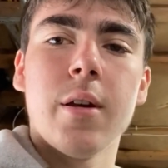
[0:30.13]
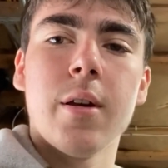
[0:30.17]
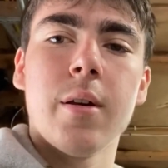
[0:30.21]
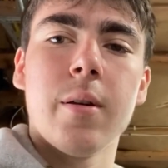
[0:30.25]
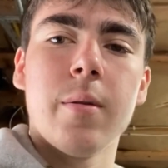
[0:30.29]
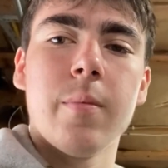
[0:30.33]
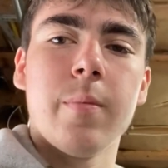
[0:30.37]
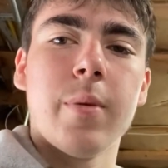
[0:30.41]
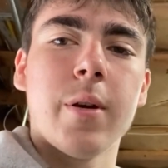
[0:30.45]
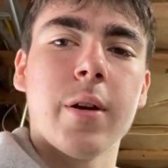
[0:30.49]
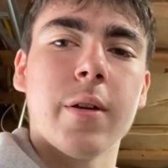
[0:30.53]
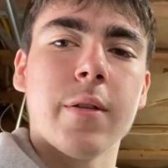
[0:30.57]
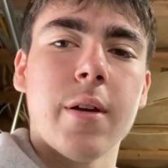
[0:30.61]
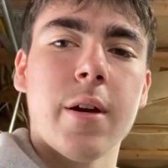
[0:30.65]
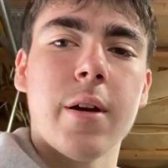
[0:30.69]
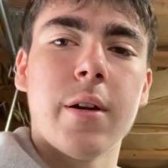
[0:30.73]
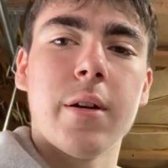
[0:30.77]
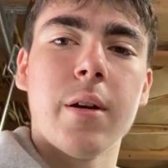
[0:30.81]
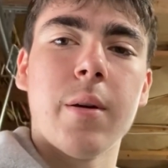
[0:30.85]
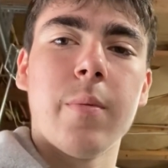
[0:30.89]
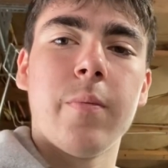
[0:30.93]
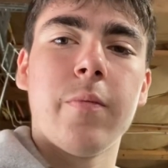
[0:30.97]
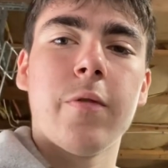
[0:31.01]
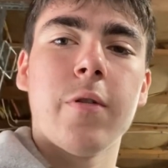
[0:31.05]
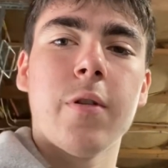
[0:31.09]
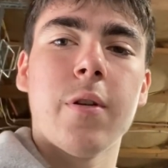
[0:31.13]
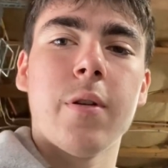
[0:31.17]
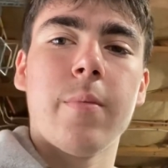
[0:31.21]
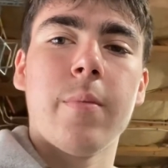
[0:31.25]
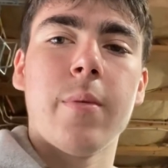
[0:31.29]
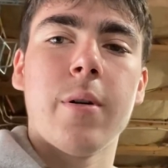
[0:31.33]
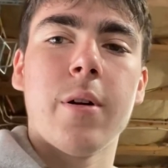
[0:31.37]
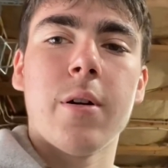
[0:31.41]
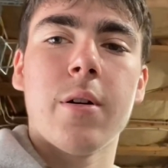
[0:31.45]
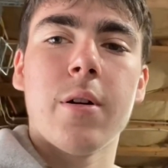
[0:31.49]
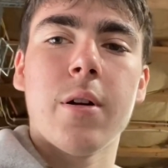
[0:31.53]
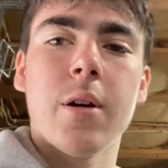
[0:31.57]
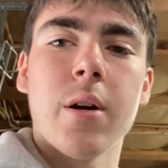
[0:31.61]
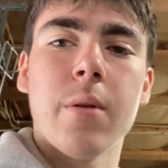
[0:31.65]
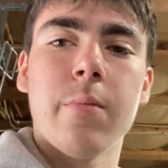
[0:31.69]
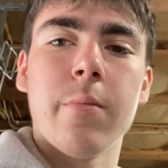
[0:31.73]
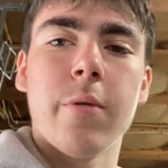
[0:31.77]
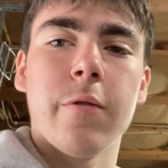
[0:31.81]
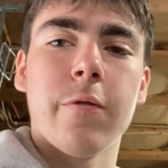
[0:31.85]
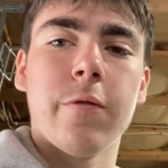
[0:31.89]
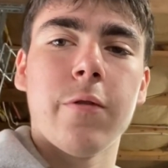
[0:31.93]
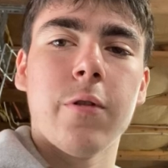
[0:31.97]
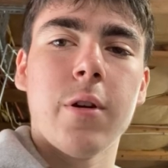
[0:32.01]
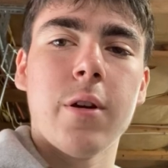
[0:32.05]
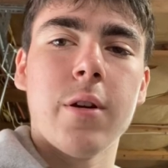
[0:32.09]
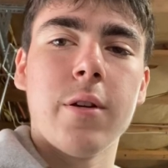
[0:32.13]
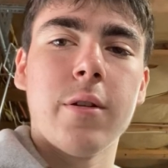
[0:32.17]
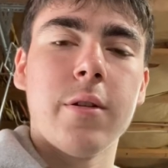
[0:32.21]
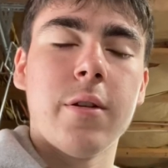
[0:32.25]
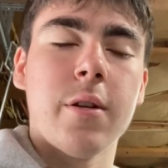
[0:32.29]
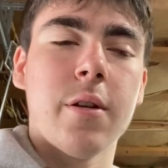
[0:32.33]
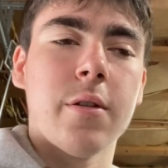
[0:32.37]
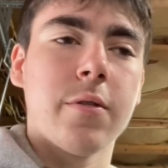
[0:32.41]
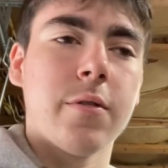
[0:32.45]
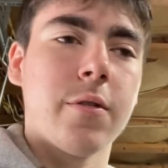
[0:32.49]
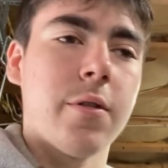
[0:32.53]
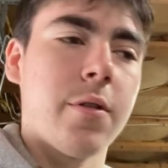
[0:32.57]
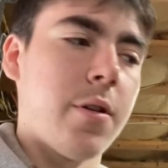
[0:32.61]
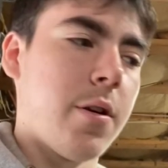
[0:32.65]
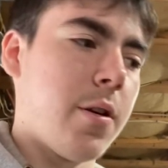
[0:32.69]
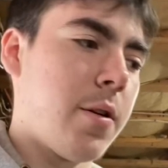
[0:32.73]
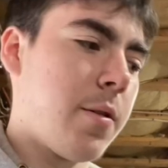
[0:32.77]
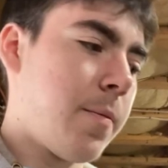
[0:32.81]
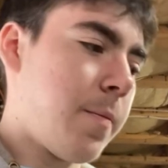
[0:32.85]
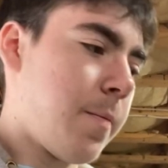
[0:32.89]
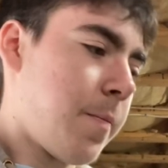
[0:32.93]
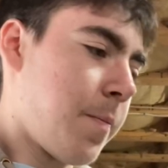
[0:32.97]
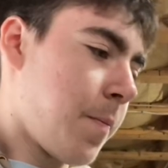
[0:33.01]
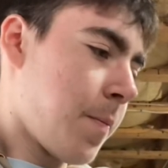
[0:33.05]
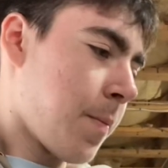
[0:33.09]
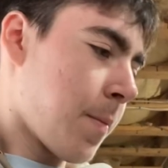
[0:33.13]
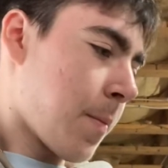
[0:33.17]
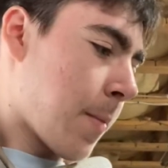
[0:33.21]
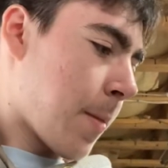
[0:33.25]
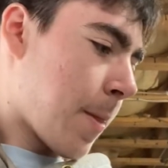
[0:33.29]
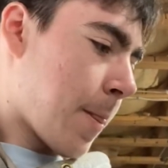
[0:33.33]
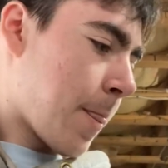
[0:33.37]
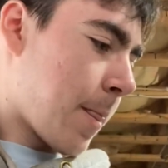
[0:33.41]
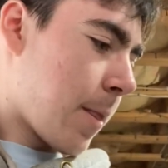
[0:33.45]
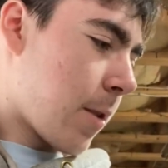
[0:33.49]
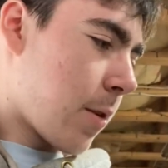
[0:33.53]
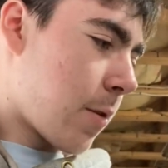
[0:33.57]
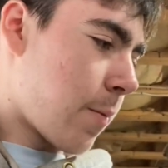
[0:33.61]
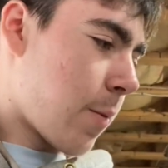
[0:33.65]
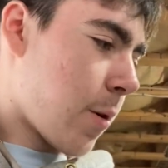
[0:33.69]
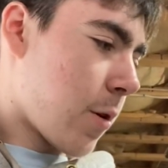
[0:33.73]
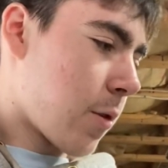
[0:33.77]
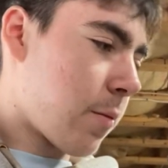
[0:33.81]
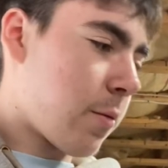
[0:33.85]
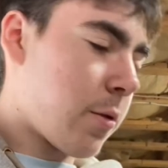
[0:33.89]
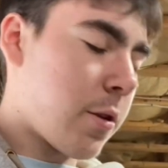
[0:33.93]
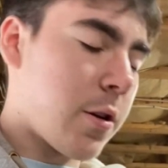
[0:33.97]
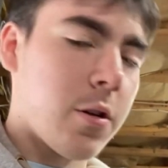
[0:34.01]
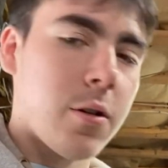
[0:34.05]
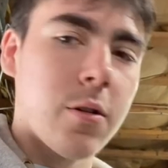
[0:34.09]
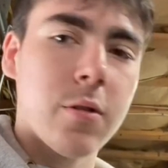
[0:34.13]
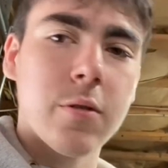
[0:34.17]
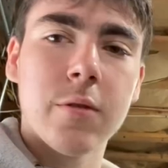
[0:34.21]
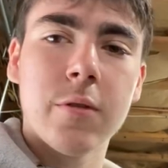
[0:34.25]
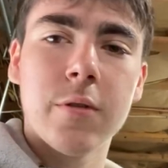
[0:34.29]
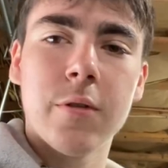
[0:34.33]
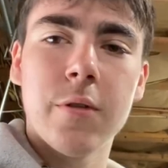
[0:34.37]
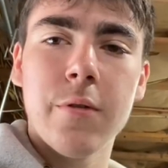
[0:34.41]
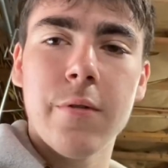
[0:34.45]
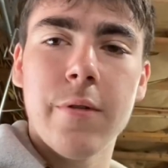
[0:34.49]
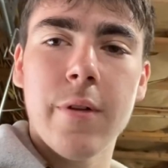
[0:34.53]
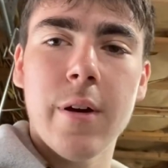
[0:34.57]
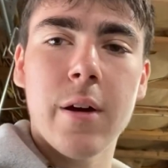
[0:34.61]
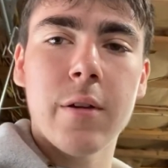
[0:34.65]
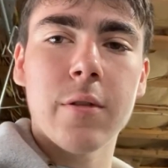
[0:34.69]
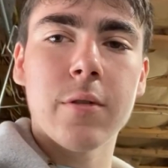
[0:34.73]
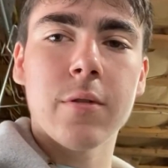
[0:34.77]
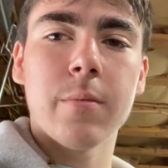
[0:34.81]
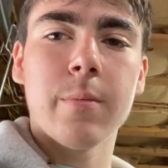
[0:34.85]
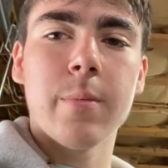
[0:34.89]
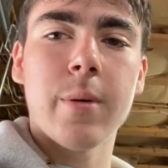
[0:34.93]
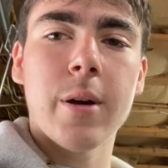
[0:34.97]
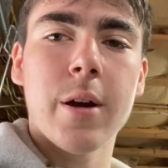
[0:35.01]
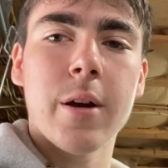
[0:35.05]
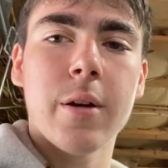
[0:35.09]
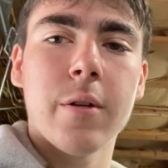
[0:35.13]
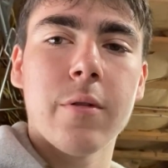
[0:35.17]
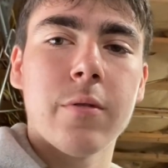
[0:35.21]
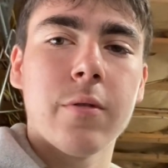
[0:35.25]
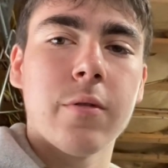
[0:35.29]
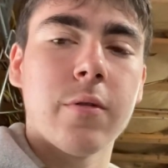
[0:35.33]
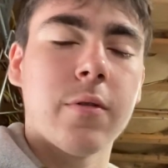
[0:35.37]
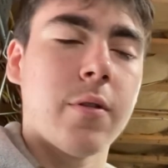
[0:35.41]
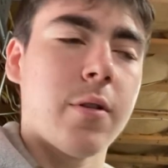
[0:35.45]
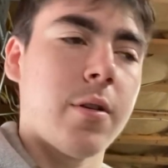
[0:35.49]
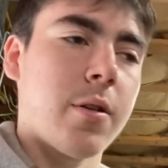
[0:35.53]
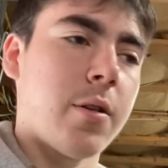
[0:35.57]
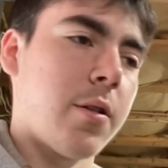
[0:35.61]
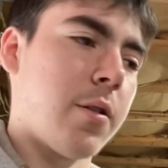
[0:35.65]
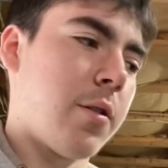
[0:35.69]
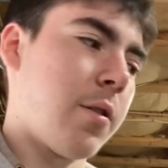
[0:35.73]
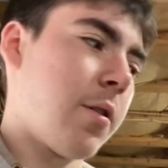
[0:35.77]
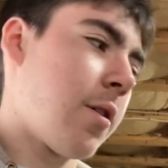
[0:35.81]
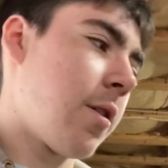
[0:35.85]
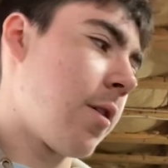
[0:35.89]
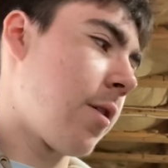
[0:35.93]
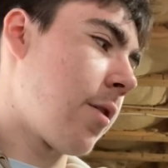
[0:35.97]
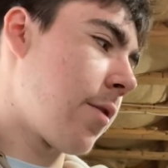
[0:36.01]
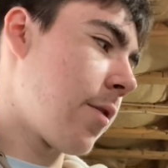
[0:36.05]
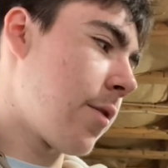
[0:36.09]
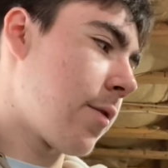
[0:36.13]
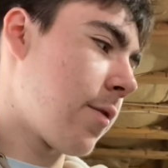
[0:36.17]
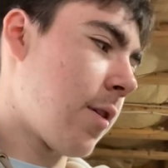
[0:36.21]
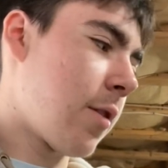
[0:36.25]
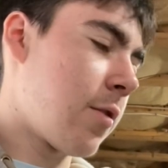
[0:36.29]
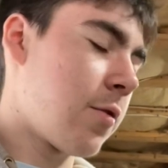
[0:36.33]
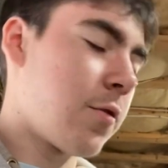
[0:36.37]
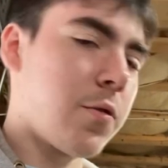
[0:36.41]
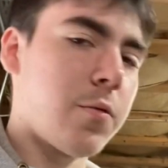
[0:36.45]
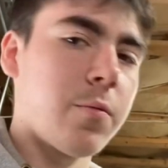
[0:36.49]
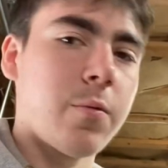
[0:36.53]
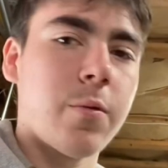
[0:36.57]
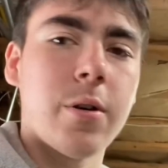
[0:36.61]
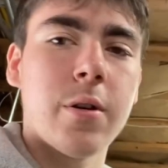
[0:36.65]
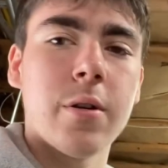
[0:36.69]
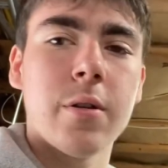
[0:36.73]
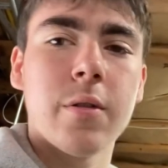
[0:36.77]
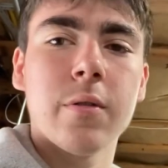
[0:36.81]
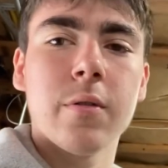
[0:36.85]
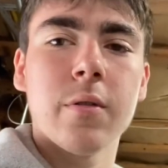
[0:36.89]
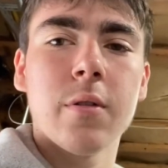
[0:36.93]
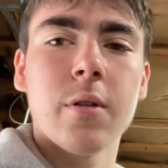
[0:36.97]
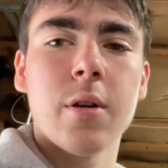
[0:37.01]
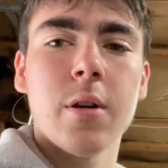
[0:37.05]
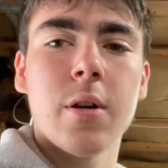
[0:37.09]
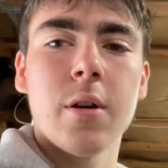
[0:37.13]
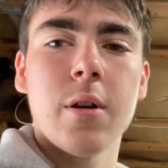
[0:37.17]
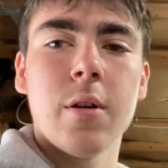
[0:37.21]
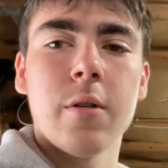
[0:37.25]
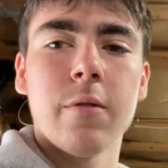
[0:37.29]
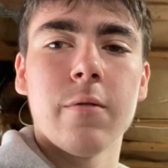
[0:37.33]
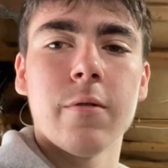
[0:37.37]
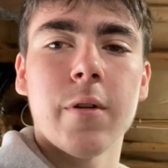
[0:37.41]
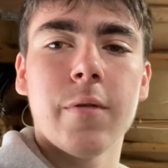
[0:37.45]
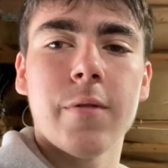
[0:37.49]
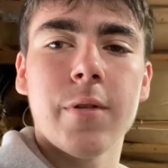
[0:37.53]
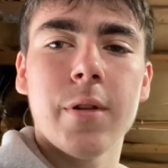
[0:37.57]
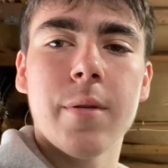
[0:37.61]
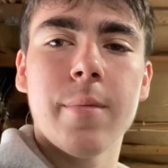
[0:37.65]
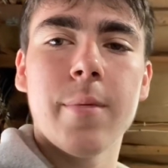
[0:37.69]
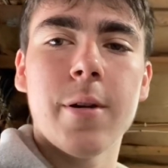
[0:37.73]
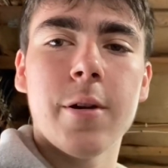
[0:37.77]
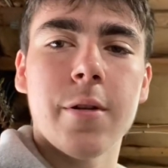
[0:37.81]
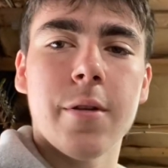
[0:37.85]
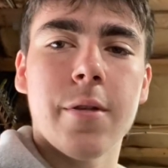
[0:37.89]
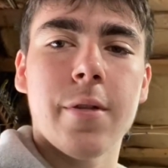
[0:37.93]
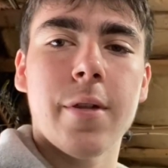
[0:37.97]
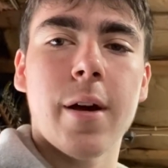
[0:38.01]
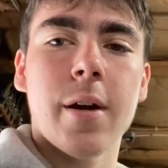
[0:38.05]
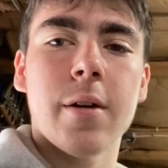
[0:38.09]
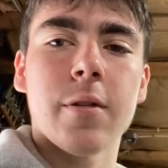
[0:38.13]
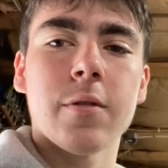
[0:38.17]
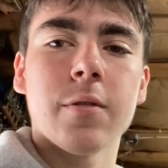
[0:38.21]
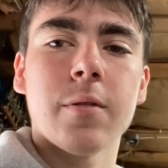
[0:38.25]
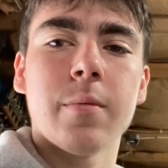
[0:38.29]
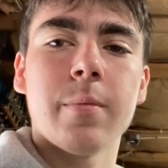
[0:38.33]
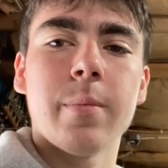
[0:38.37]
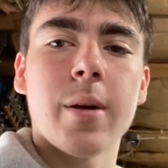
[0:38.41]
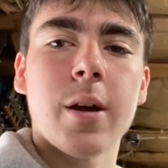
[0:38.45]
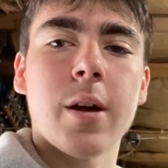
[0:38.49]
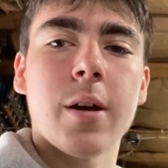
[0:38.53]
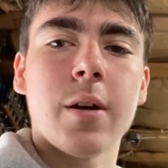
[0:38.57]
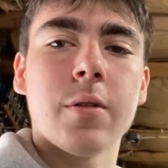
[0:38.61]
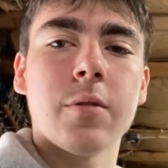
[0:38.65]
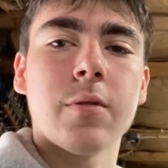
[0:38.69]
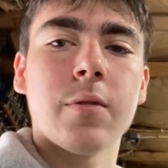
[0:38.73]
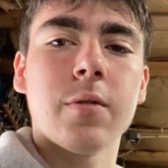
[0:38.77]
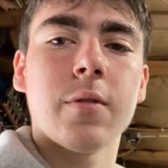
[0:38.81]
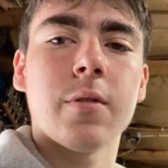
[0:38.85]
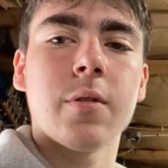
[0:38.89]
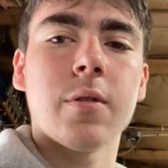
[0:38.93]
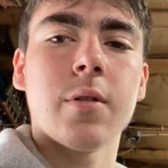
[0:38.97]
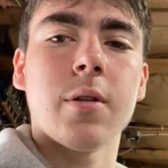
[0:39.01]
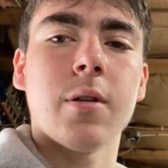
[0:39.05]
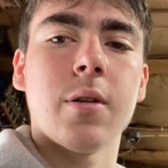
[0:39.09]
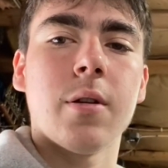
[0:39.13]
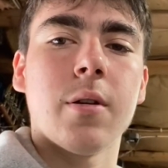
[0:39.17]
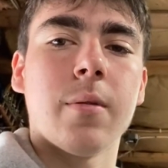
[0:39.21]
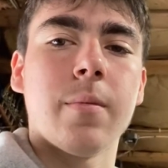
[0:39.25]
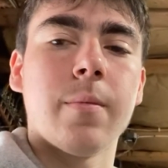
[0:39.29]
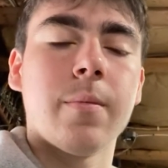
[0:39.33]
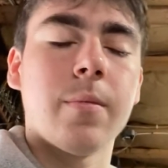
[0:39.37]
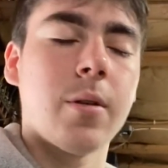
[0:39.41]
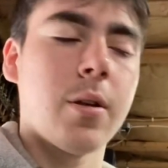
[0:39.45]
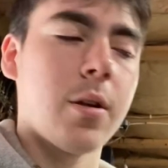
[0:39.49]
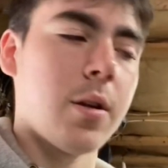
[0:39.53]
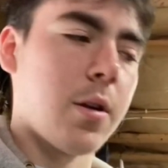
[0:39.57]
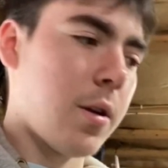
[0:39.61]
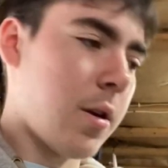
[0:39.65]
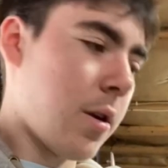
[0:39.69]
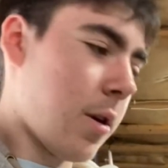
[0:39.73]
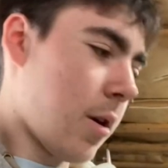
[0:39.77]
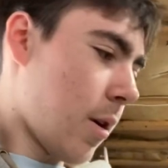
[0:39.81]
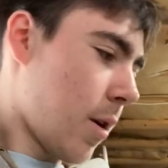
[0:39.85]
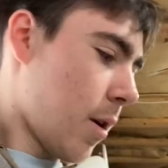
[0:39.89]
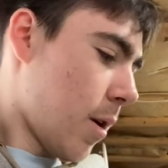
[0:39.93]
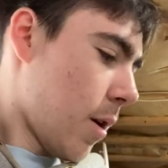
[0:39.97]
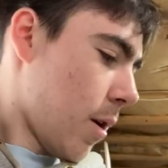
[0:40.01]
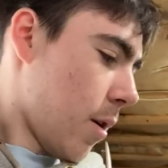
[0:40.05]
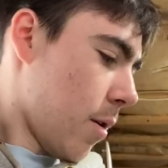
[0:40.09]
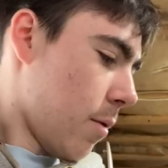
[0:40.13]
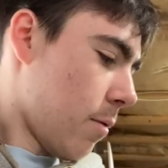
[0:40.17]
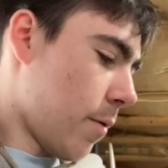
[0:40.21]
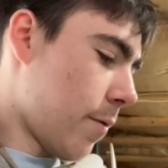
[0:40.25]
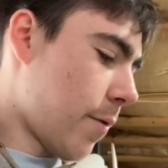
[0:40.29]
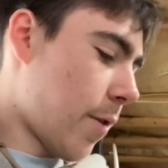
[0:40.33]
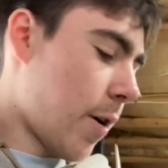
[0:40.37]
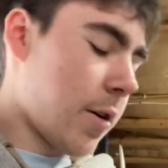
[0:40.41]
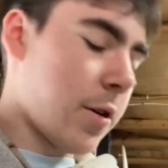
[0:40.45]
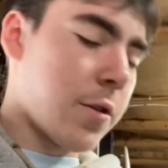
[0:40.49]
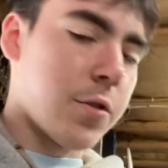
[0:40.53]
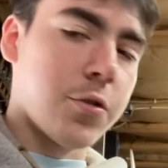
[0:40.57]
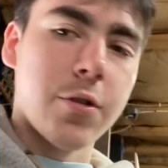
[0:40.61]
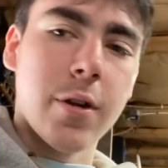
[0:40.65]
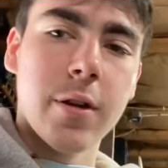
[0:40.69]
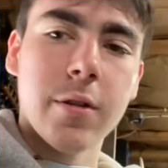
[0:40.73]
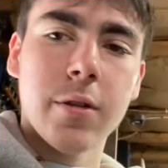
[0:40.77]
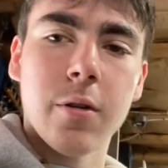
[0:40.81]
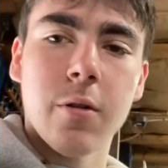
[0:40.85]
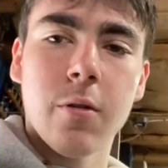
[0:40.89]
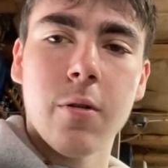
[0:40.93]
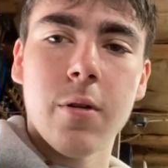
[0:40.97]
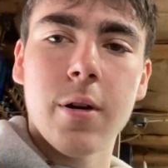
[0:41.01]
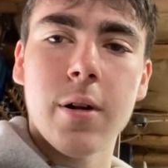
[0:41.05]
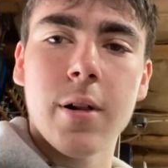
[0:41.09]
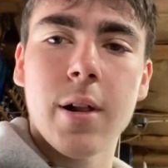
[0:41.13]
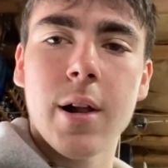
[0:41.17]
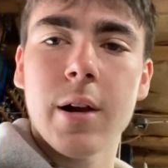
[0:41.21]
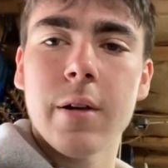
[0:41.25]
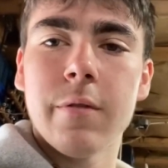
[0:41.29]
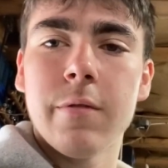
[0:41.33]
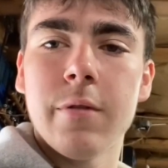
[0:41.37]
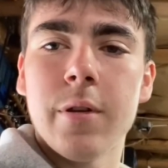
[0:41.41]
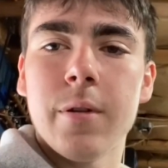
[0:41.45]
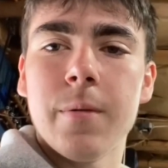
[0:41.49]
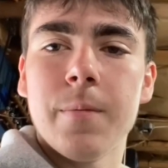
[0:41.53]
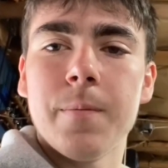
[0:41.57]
Picked that up from Harbor Freight yesterday. It supposedly holds 2,000 pounds, and this engine weighs roughly about 1,000 pounds. We've already drained the oil out of it.